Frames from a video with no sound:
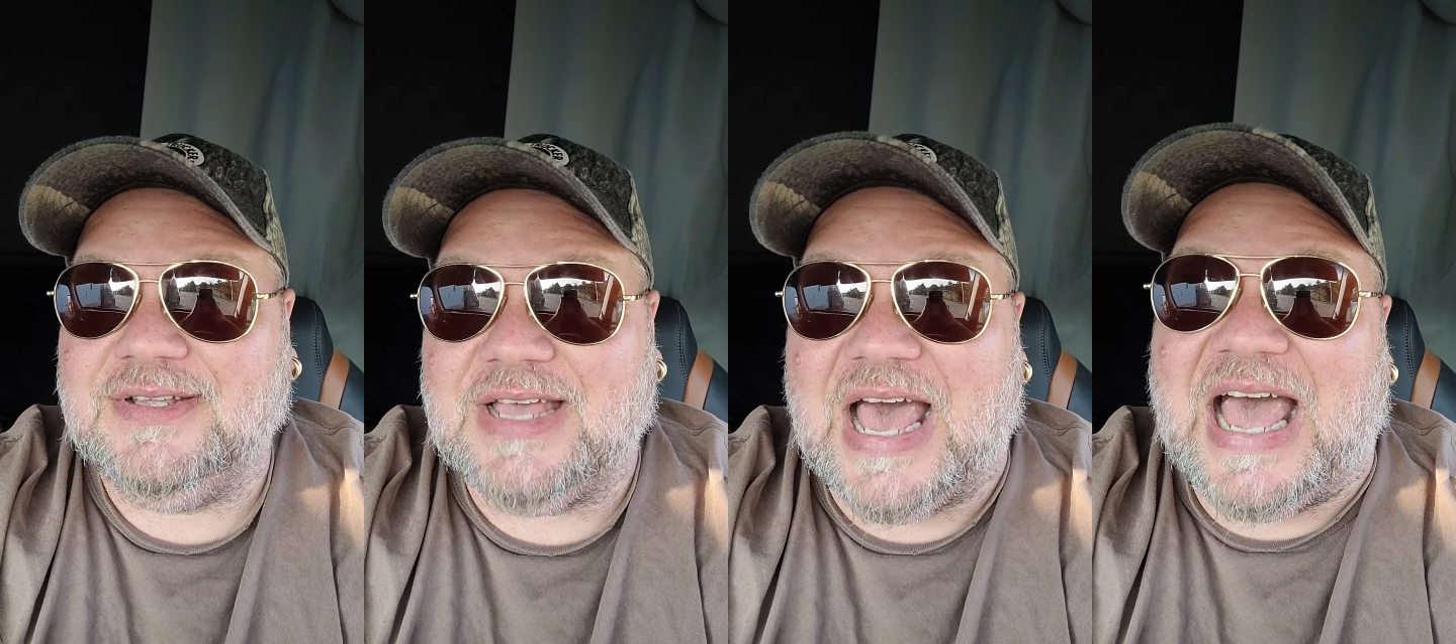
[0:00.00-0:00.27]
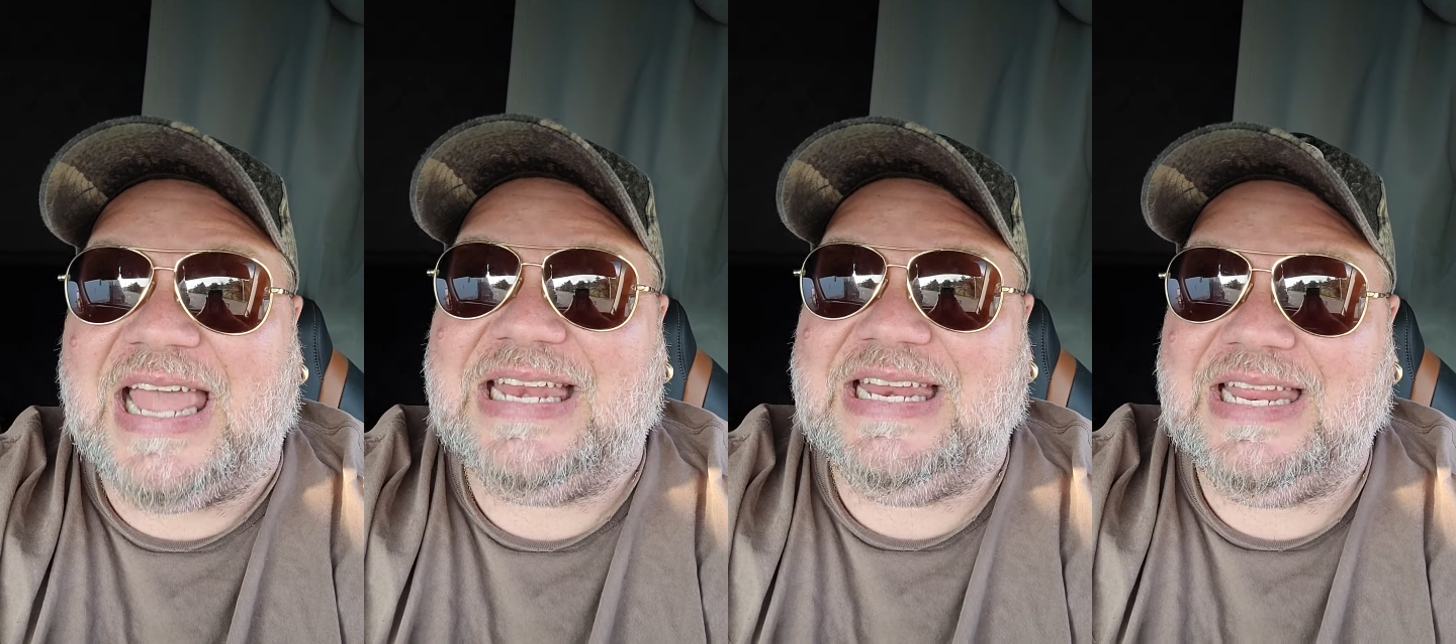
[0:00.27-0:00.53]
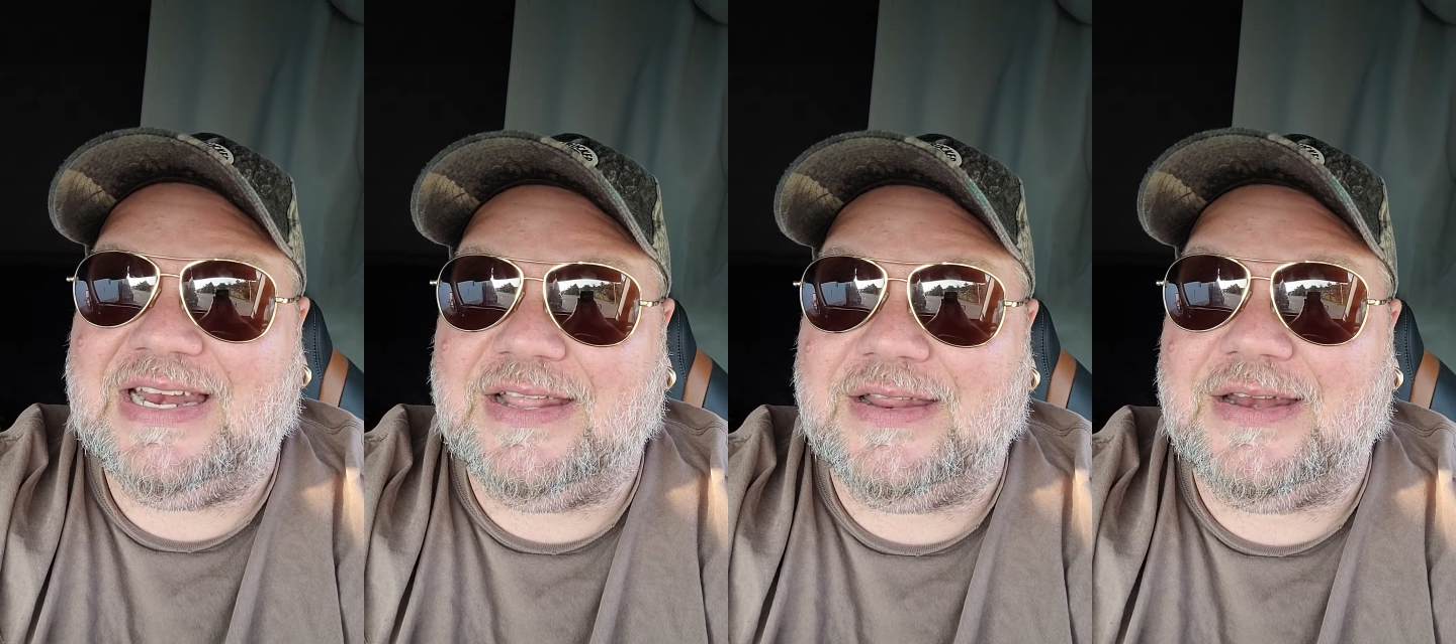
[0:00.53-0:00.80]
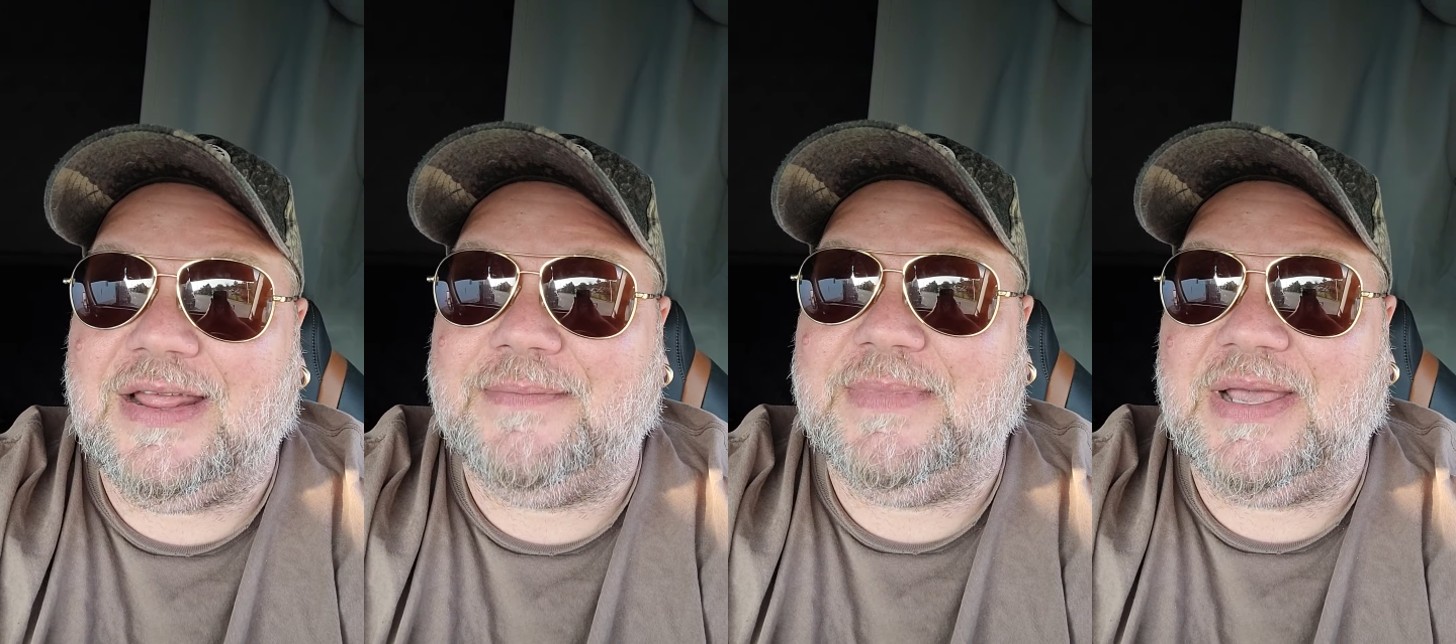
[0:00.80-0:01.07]
I need it,
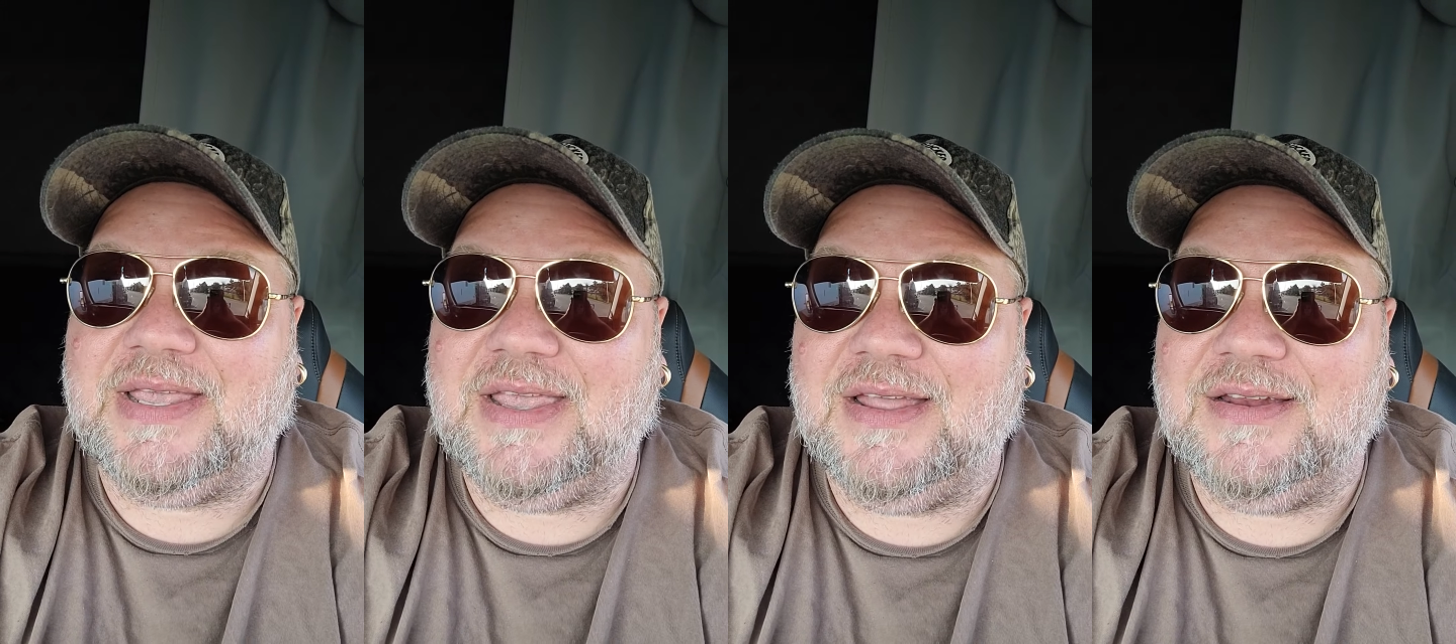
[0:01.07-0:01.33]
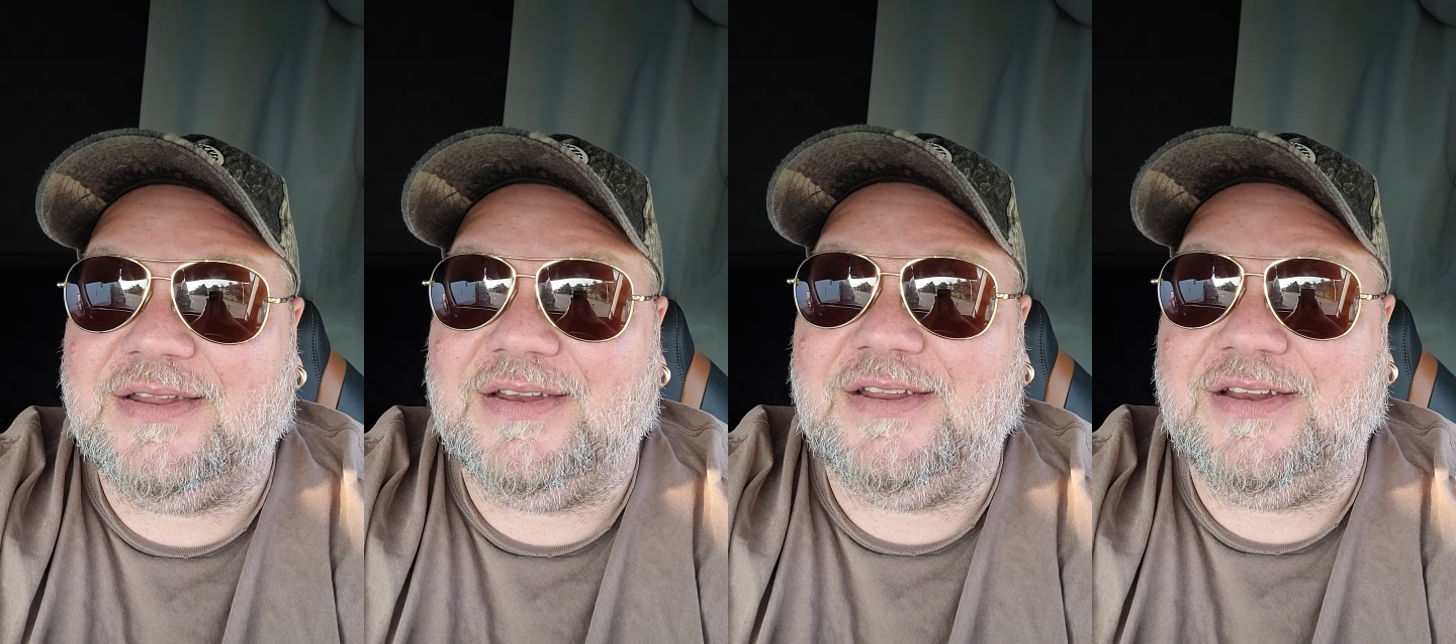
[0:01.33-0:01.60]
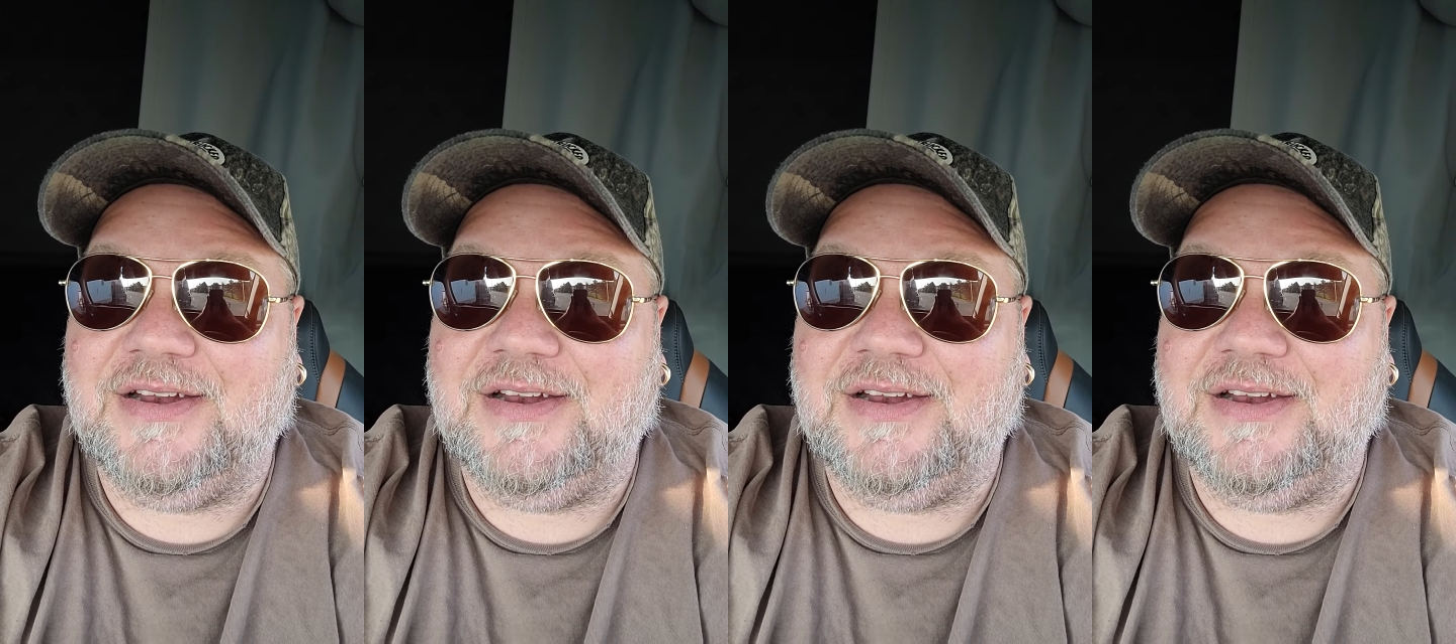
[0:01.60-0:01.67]
and I'm not getting it